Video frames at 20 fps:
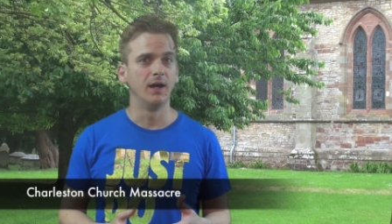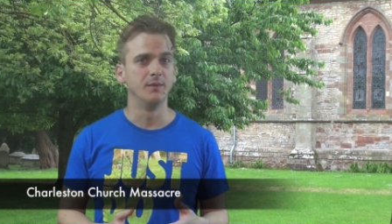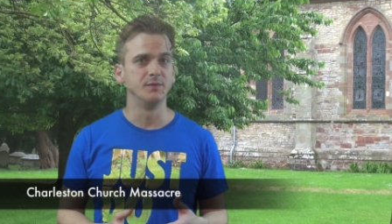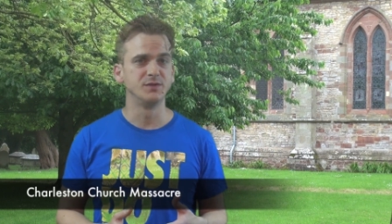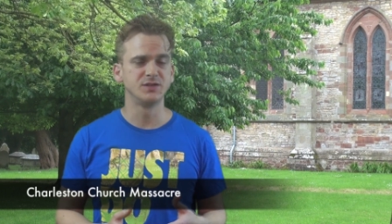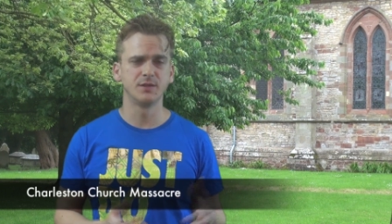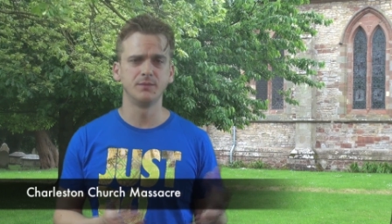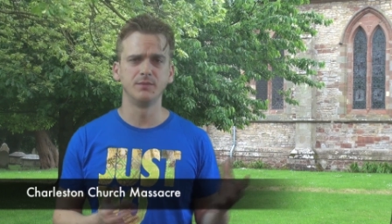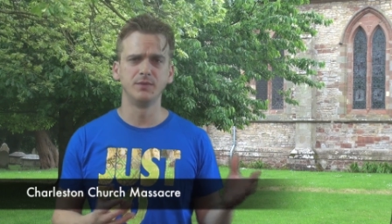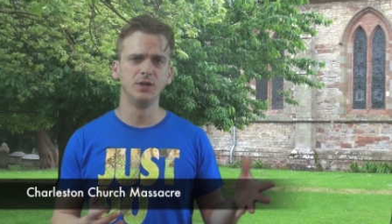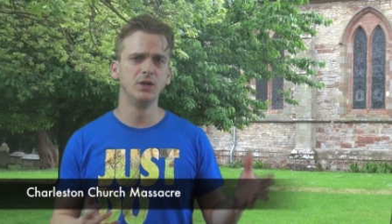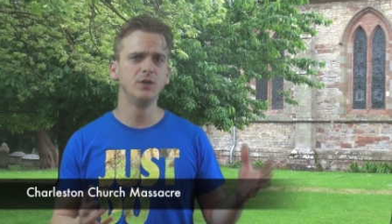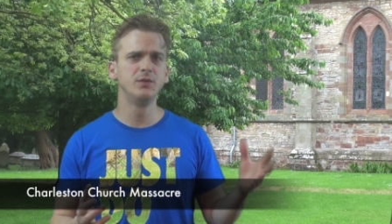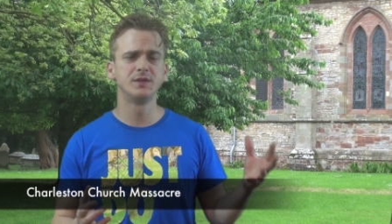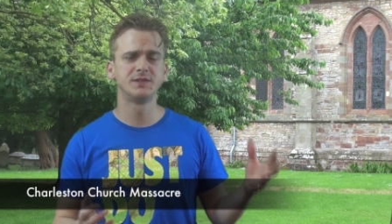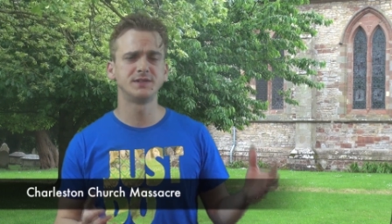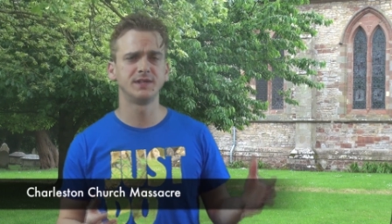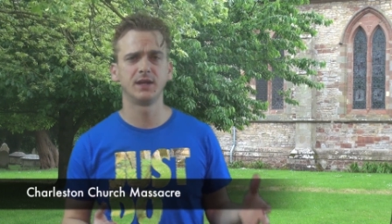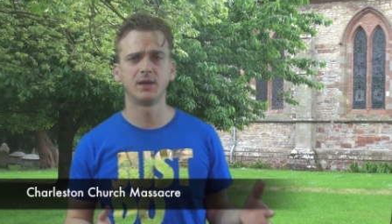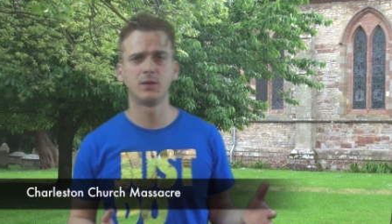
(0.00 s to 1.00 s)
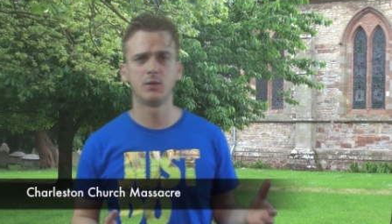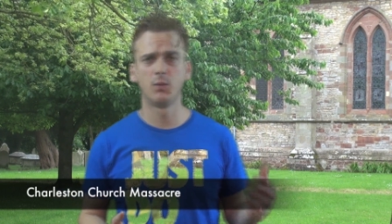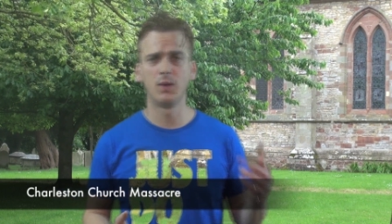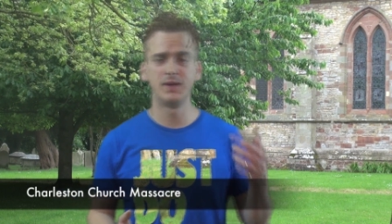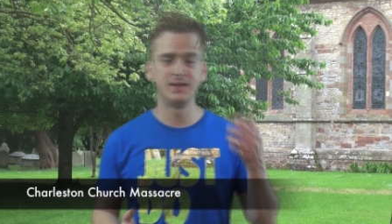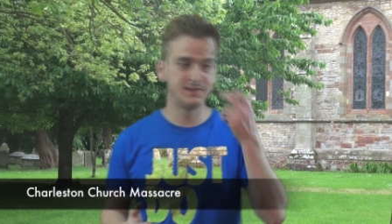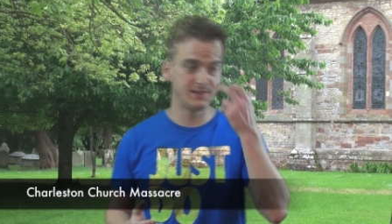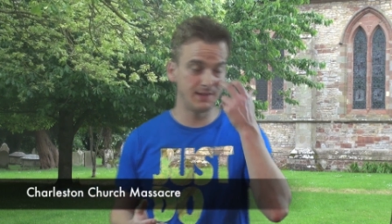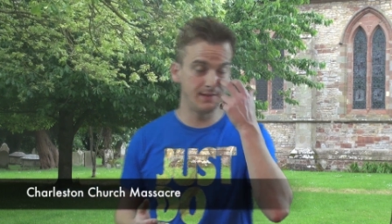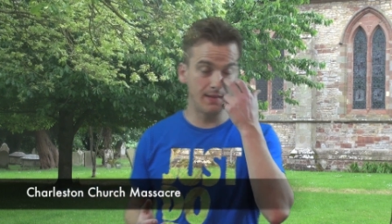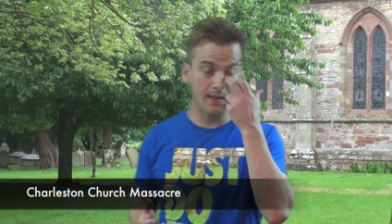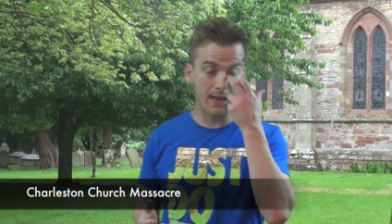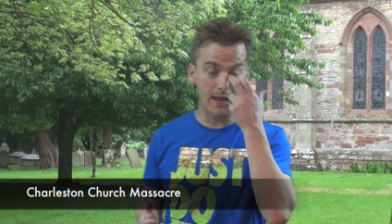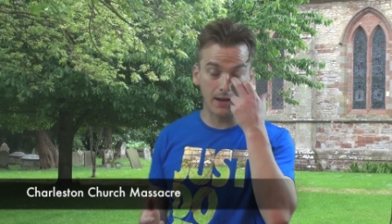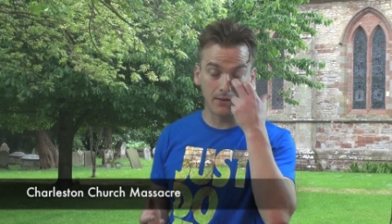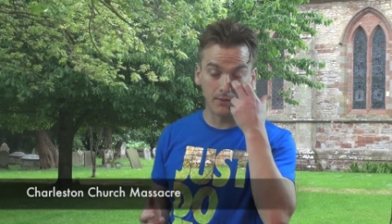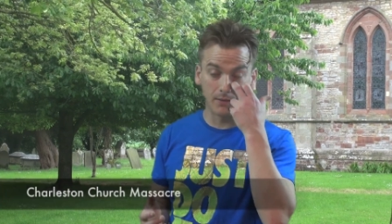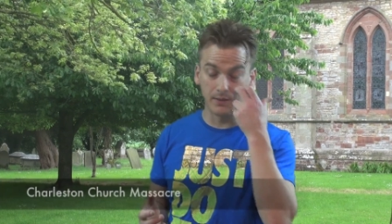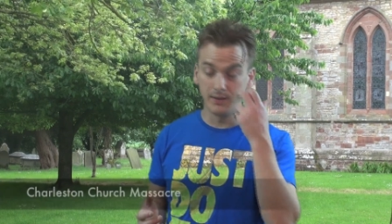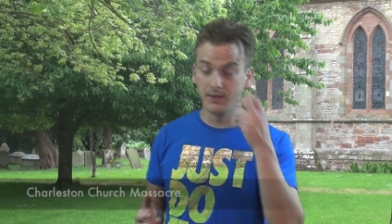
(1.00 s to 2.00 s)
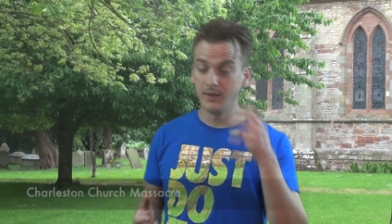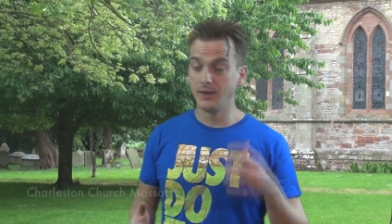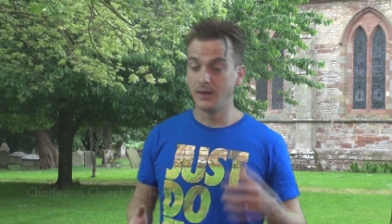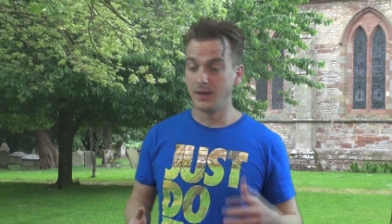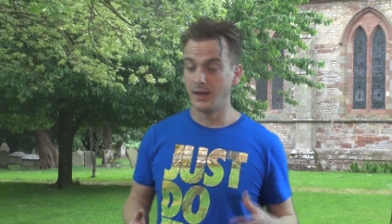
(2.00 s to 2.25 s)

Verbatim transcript: Some lunatic went in there and